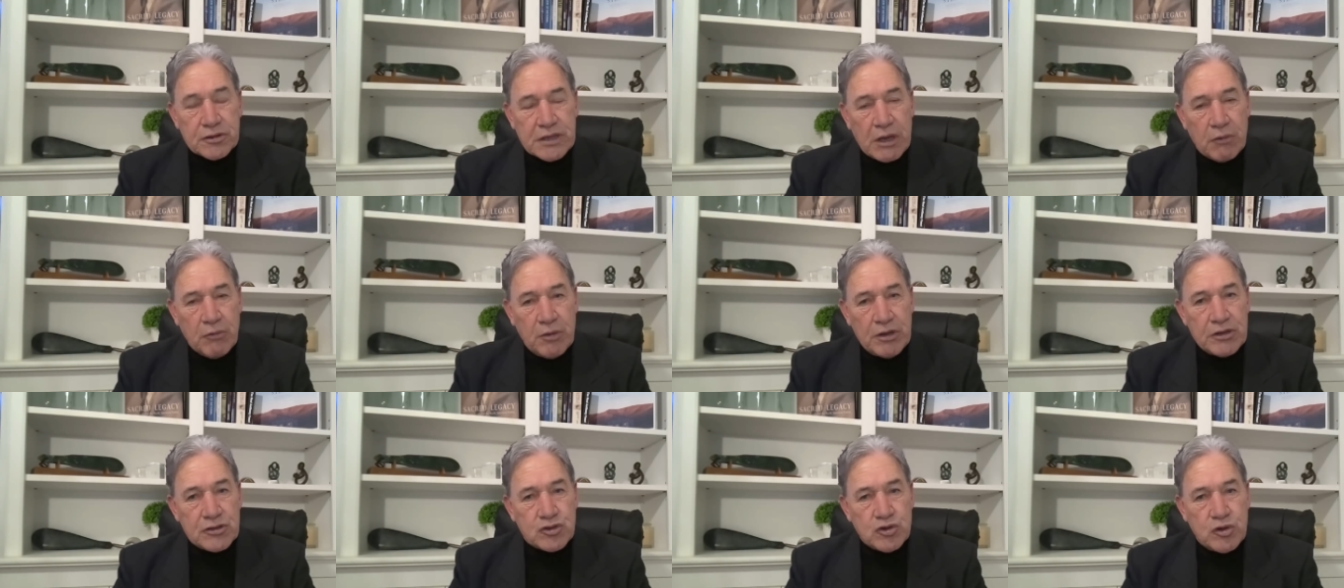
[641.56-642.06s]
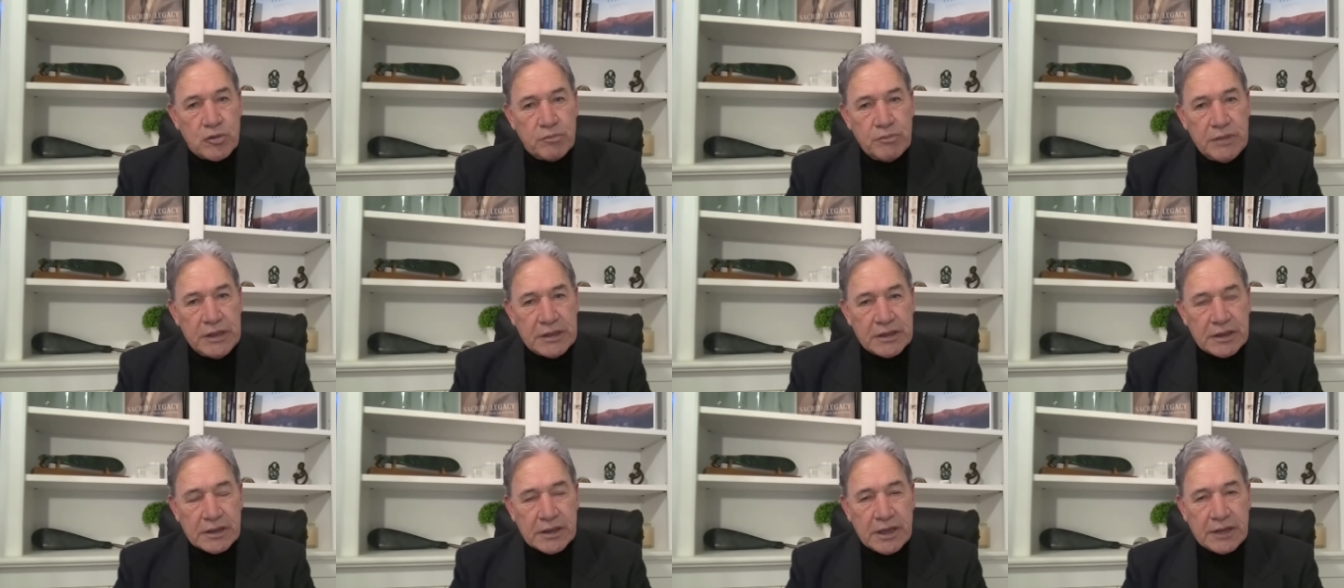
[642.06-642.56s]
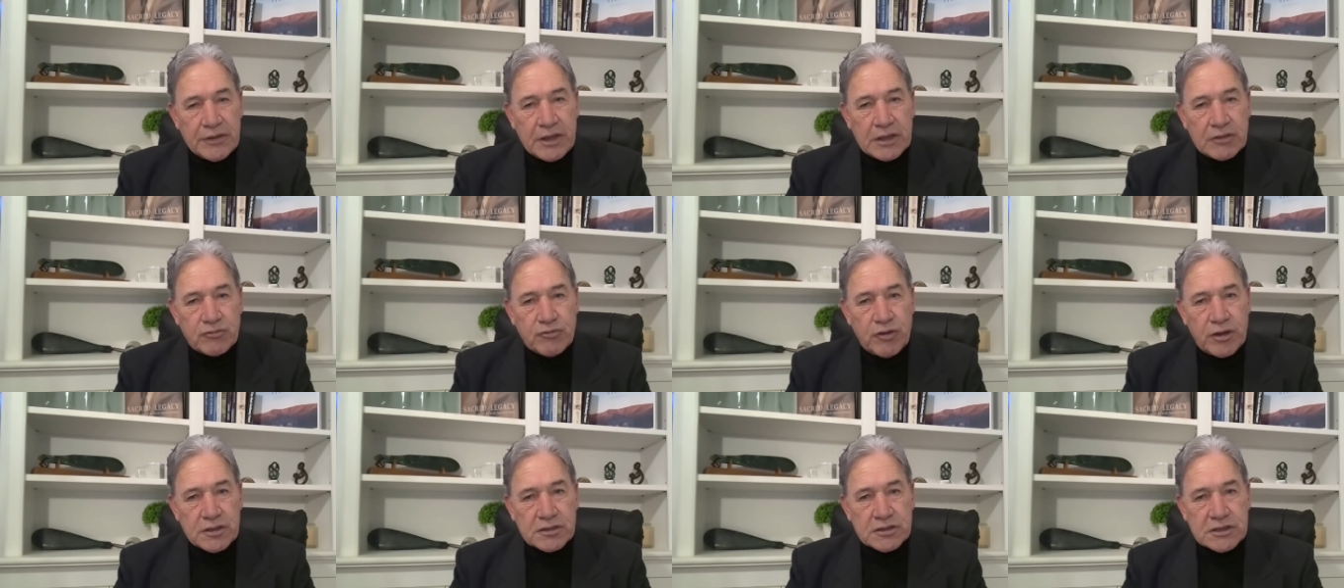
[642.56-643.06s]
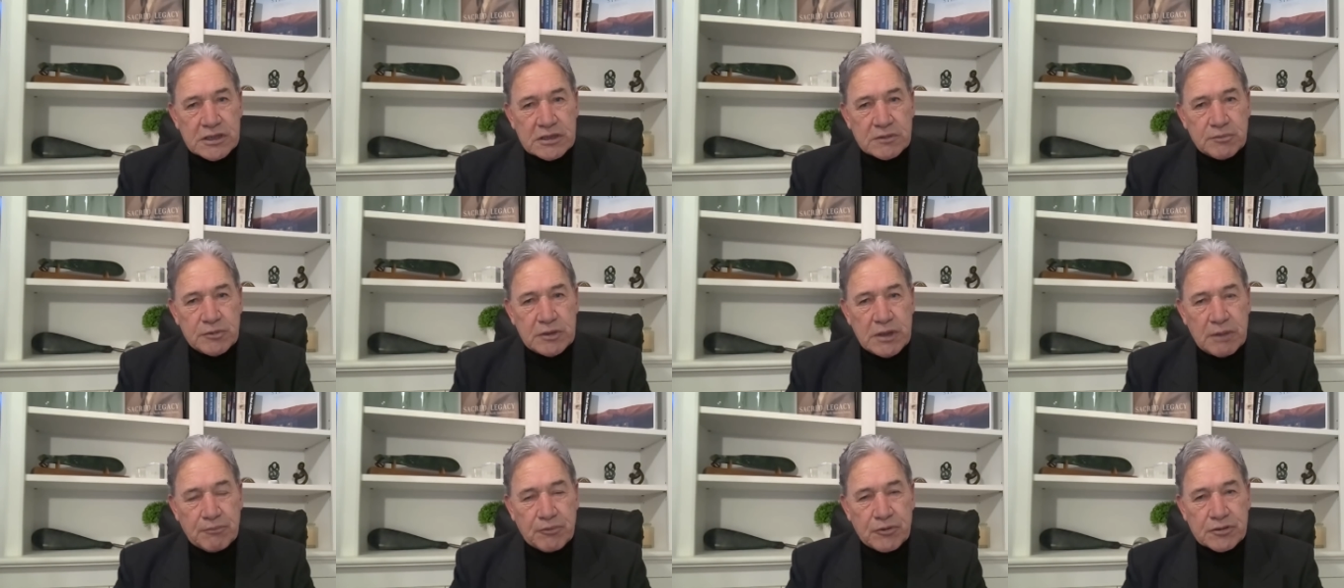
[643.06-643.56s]
because they went to a meeting and they tried to
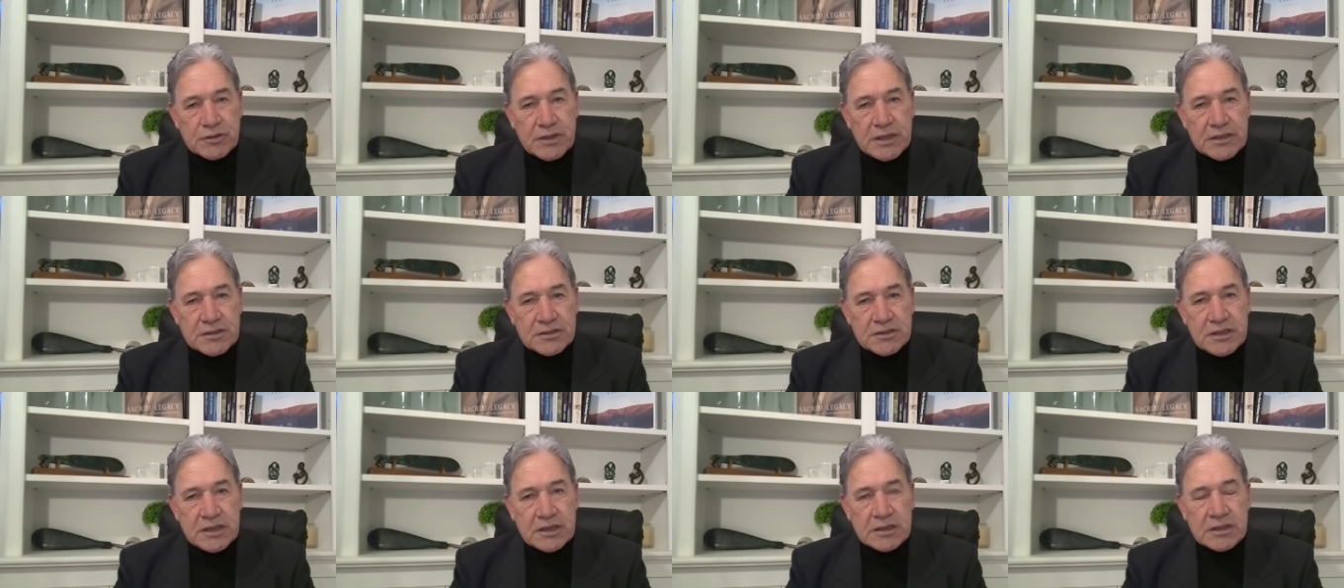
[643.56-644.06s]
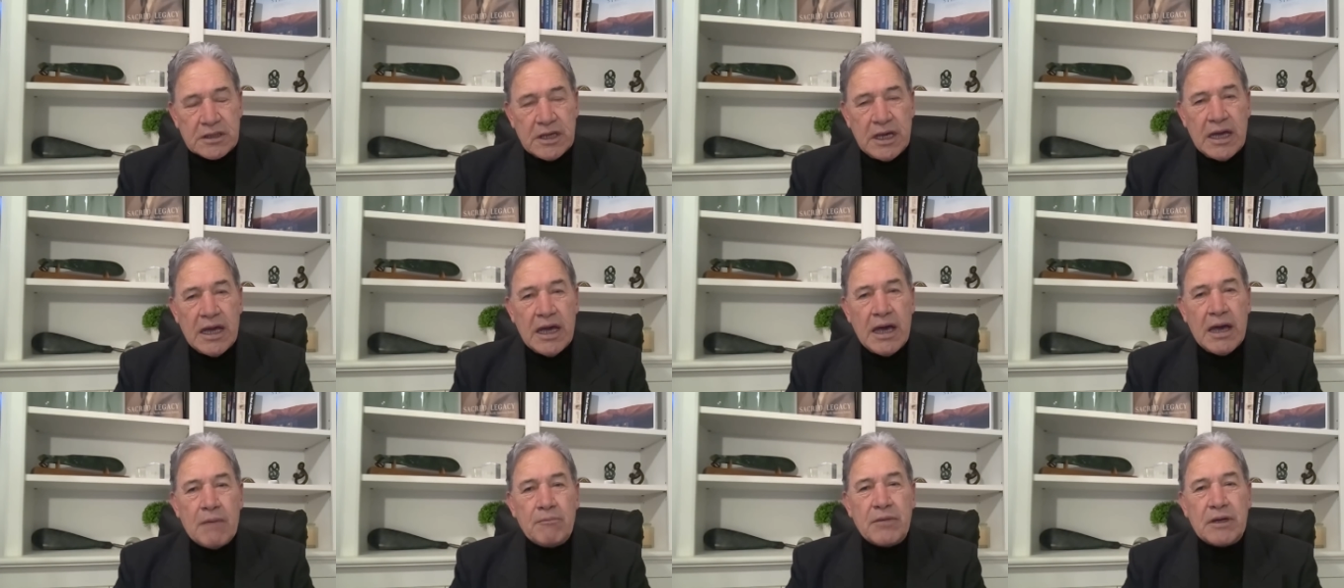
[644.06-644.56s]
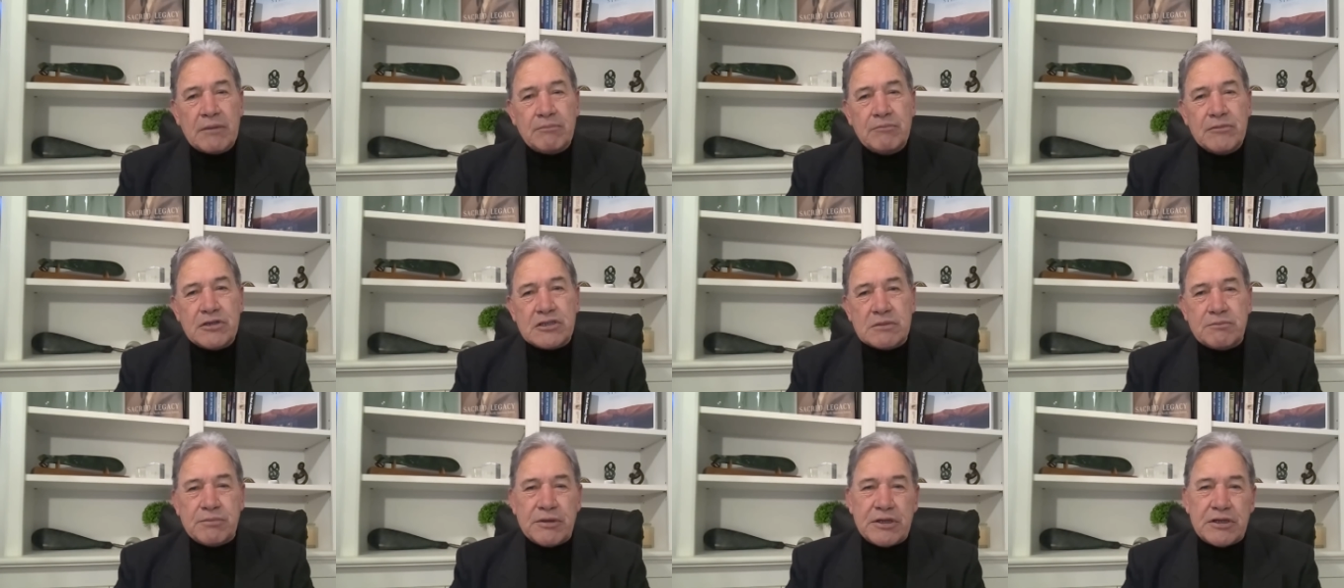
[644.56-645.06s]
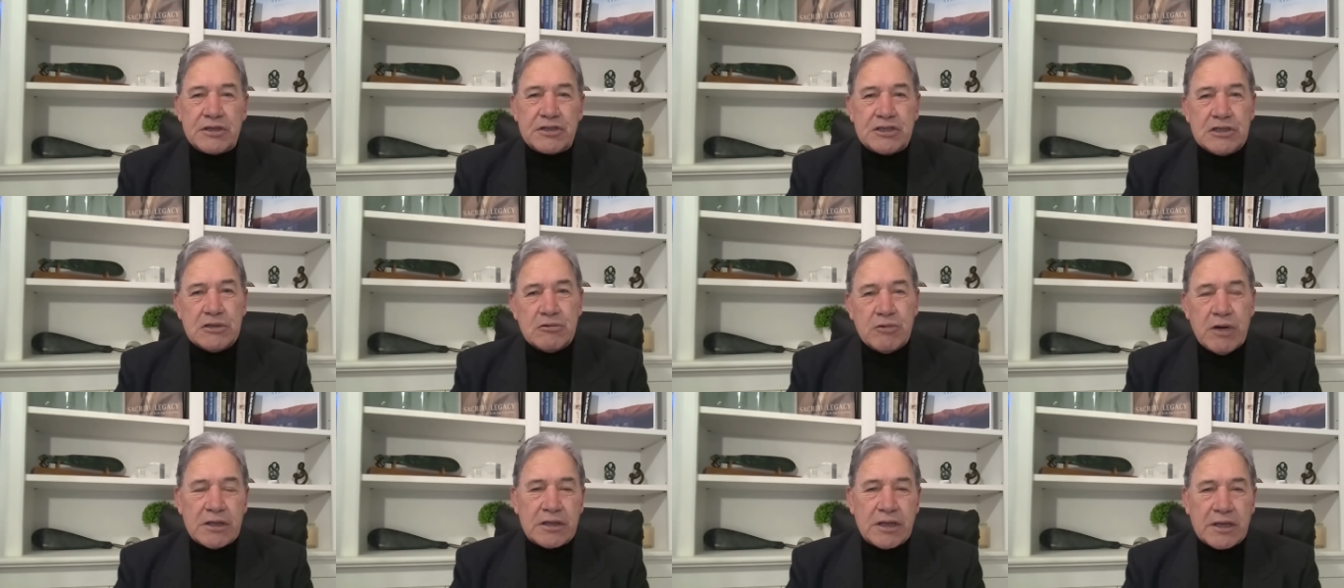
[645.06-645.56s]
stitch me up because they said, But Mr. Peters,
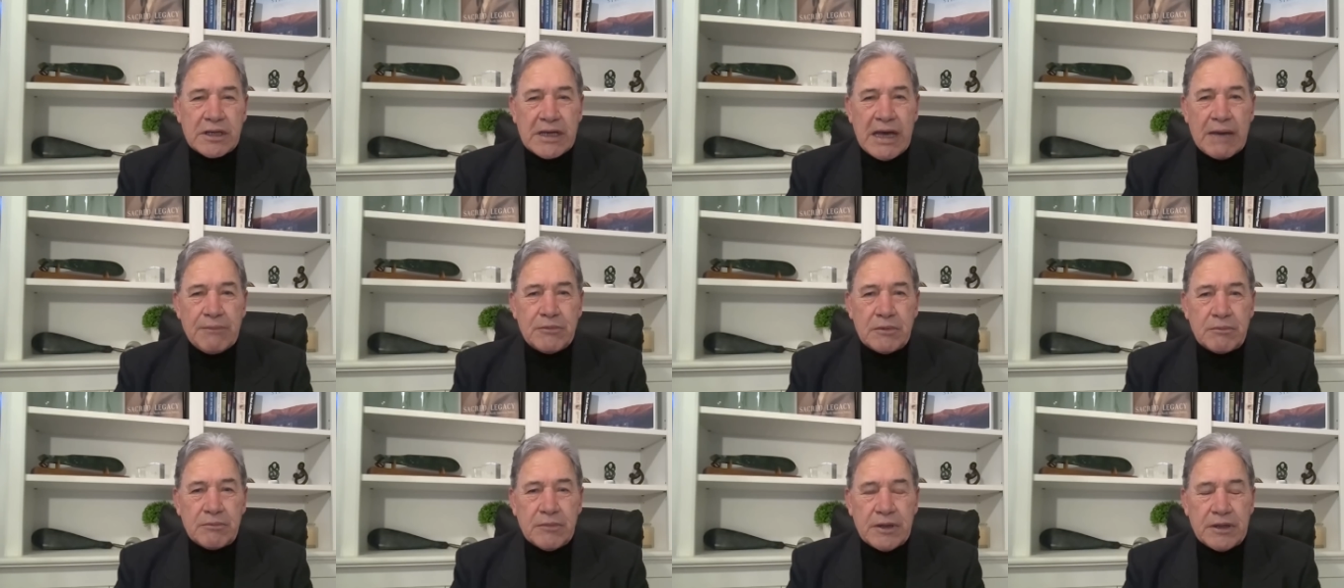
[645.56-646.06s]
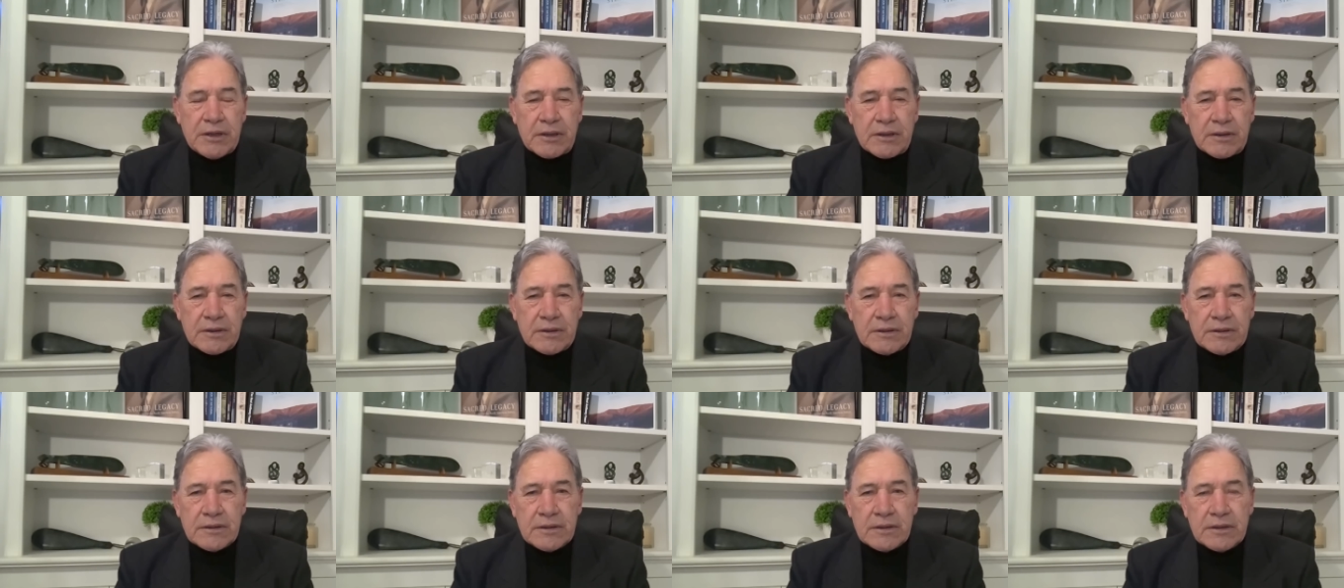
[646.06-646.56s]
you were at the cabinet meeting.